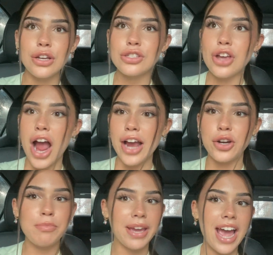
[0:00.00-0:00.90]
So I
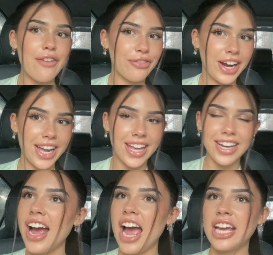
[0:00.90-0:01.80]
could be
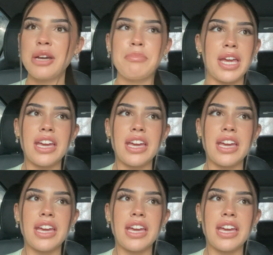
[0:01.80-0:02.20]
African, I could be